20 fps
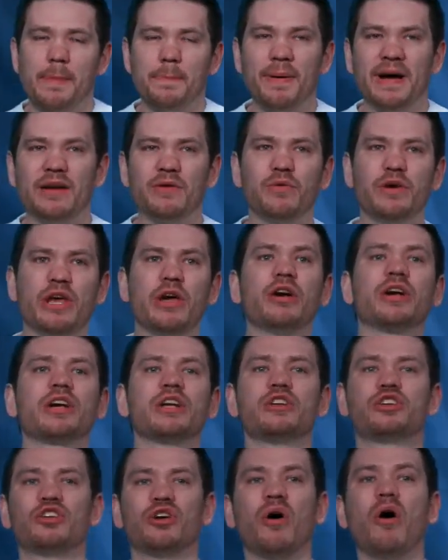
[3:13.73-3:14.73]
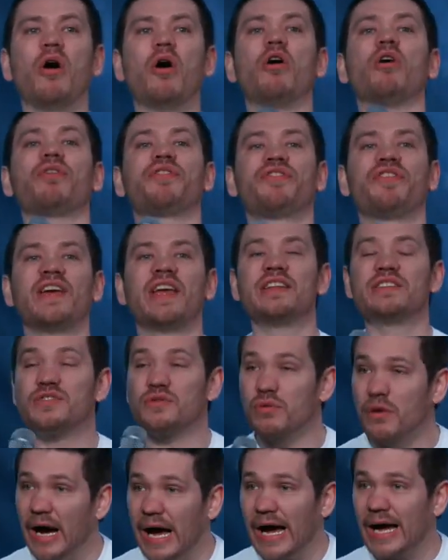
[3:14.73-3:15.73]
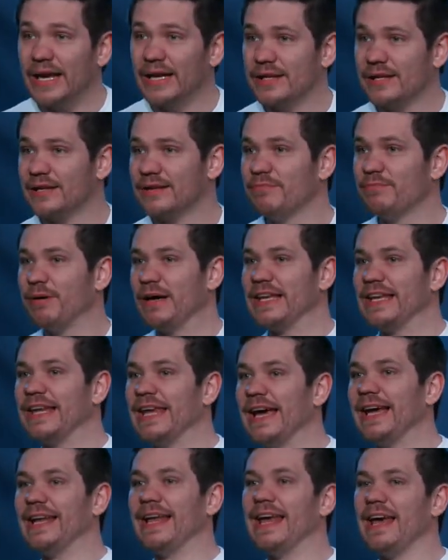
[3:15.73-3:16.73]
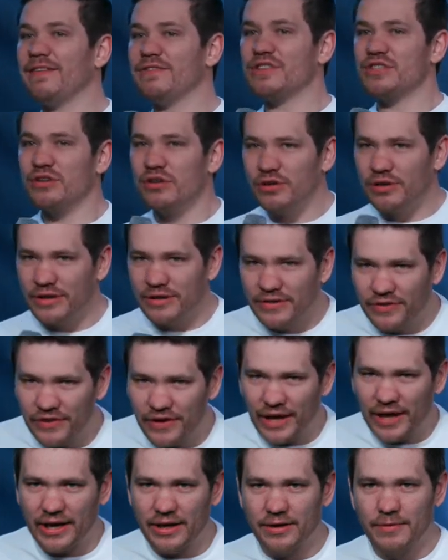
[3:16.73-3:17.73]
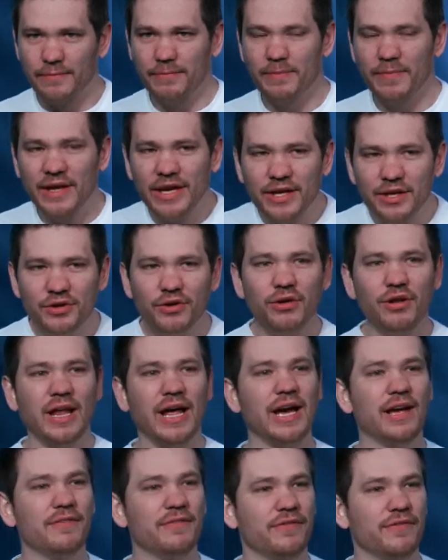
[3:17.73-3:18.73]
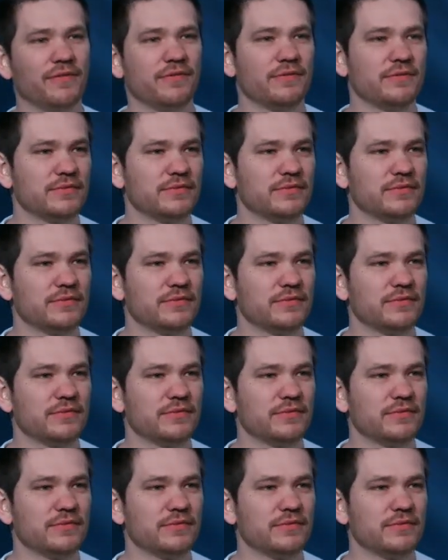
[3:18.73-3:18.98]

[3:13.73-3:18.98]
But you can do all things right, but yet have certain thing in your life,